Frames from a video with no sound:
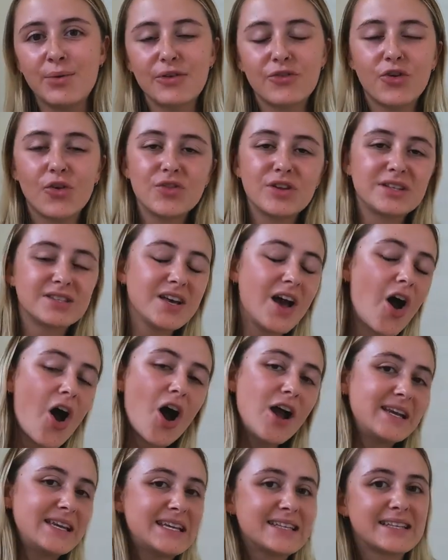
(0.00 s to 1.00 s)
We've got the
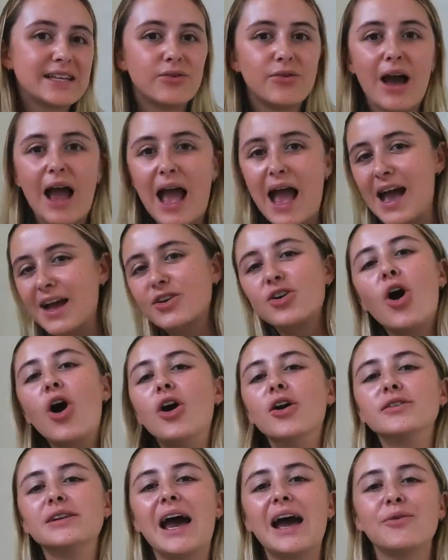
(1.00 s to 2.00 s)
tiniest little
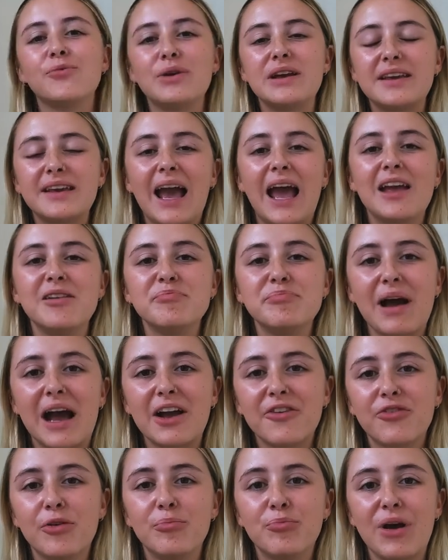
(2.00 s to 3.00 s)
aircon, and we came
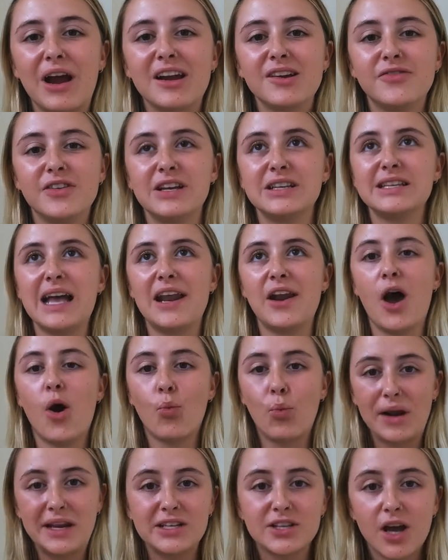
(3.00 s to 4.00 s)
back from breakfast and our
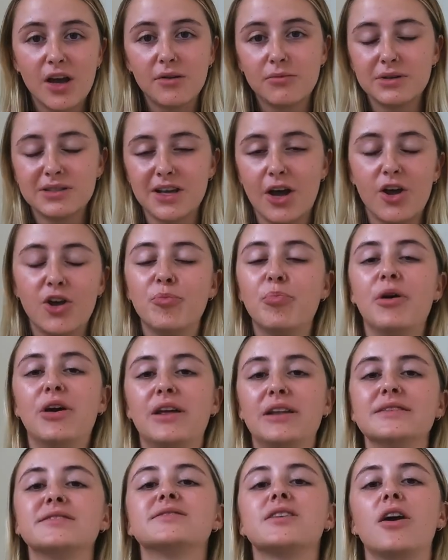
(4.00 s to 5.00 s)
window was
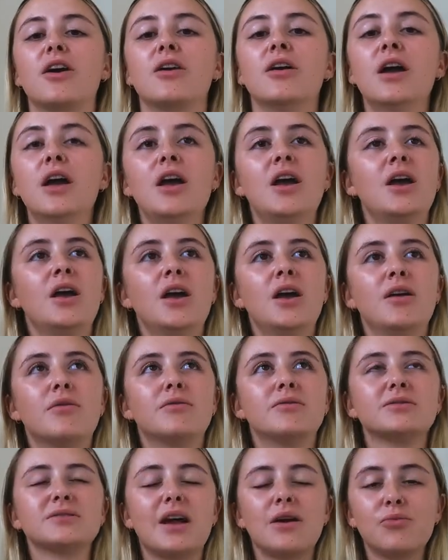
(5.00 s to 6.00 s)
open, so
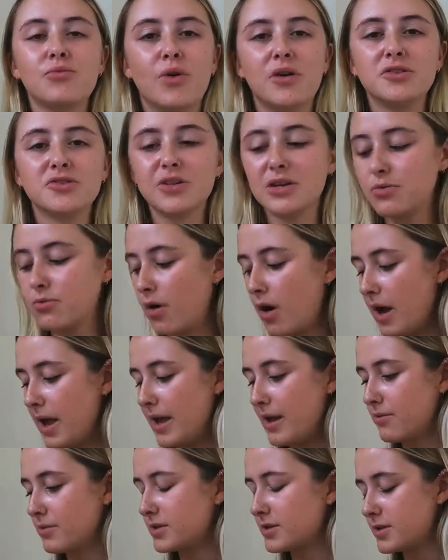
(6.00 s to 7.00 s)
we was like wondering why
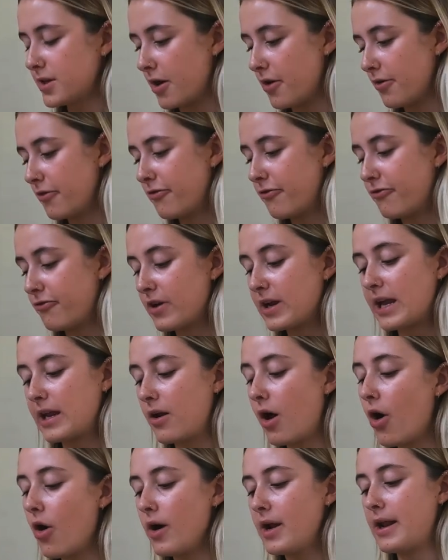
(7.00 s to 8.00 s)
it was so
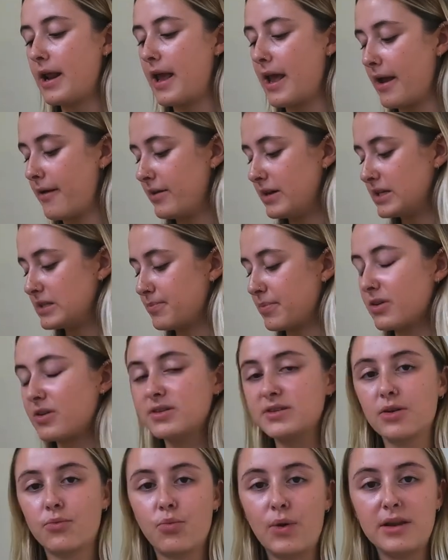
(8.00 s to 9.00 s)
freaking hot in here, and it's
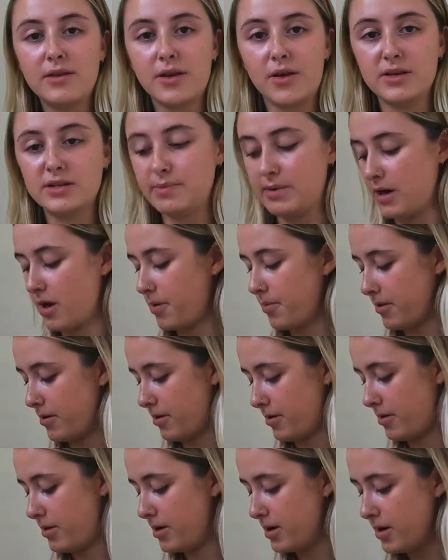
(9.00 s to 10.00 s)
because the window's been
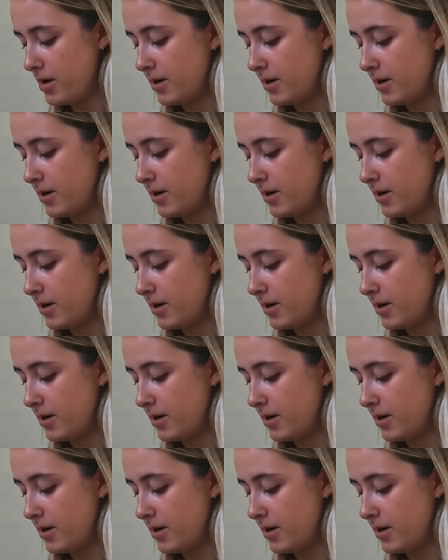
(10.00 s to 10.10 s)
open.